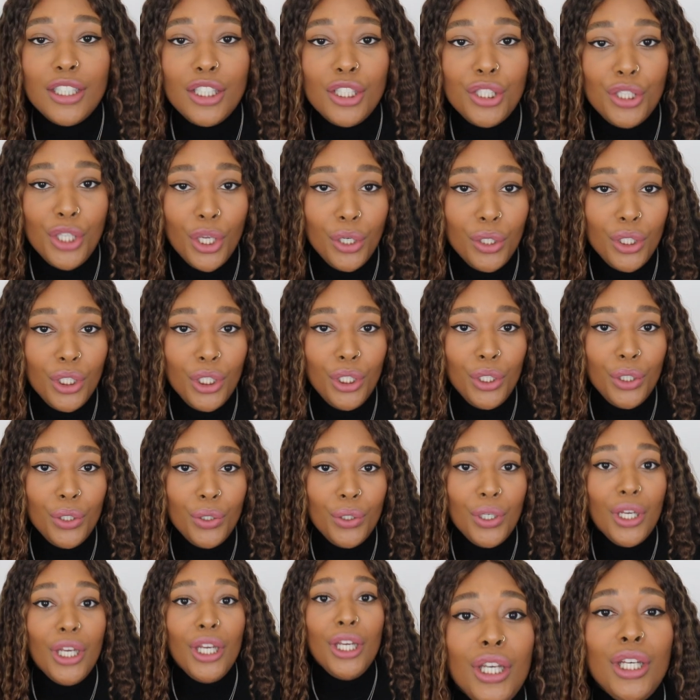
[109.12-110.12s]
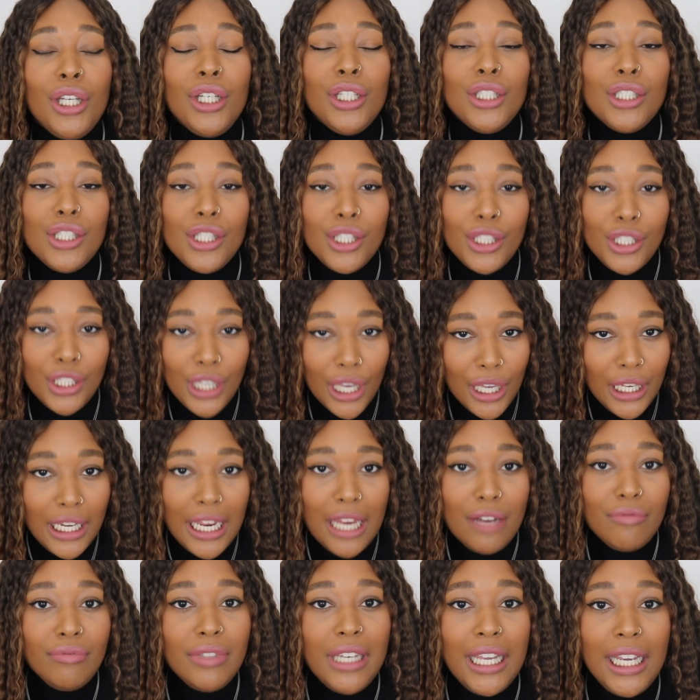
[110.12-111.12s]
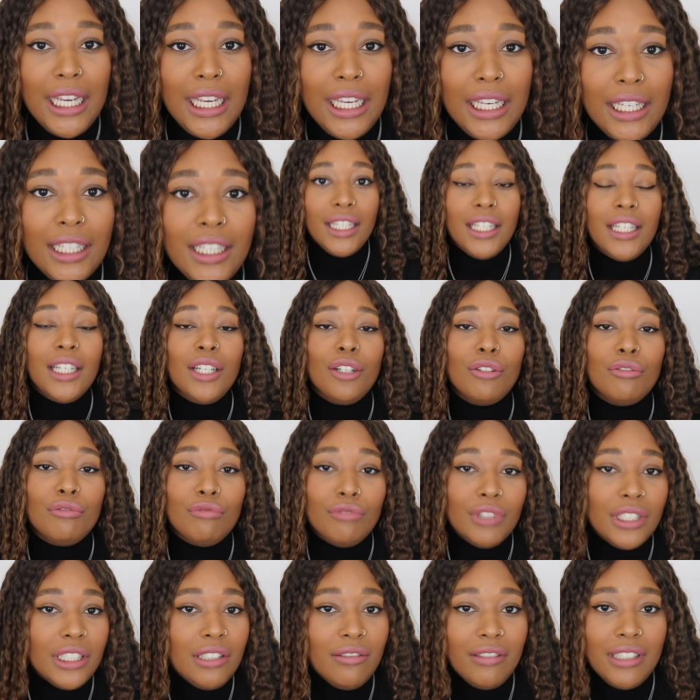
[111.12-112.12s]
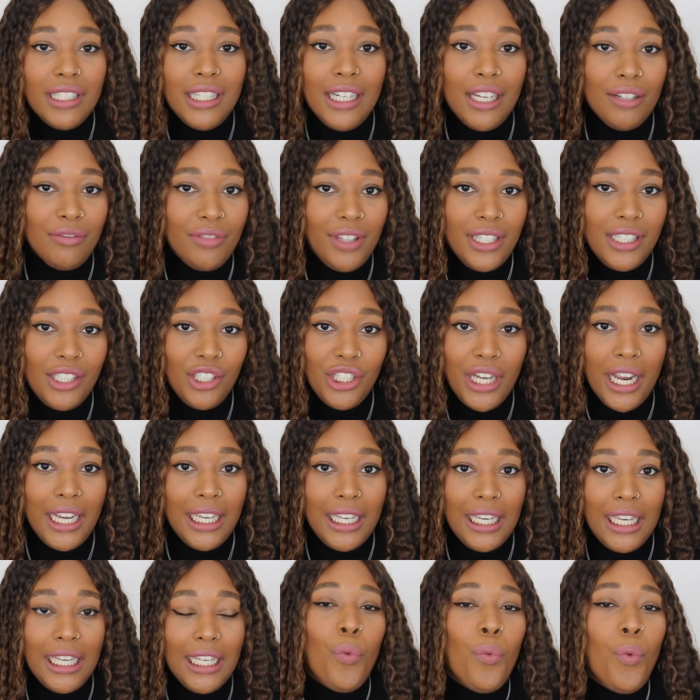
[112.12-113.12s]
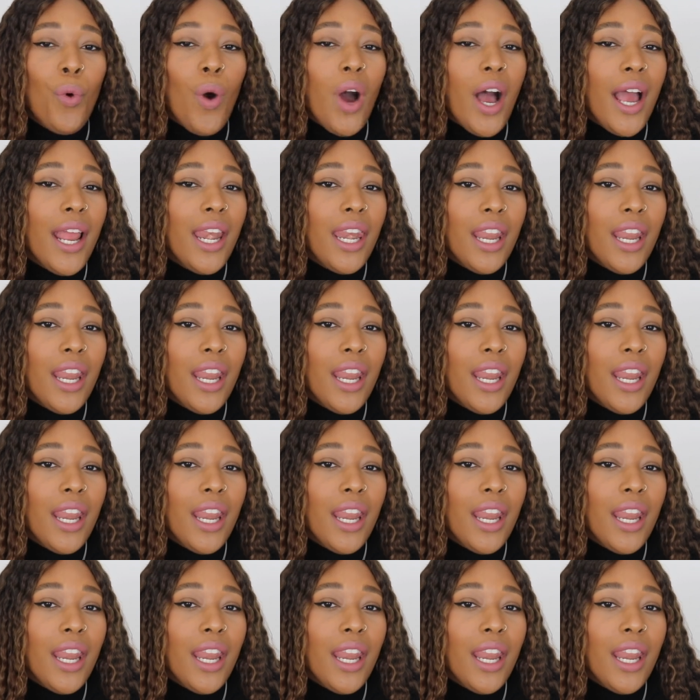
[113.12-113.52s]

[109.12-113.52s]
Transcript: so cute so lovely Really, really love this jacket. What I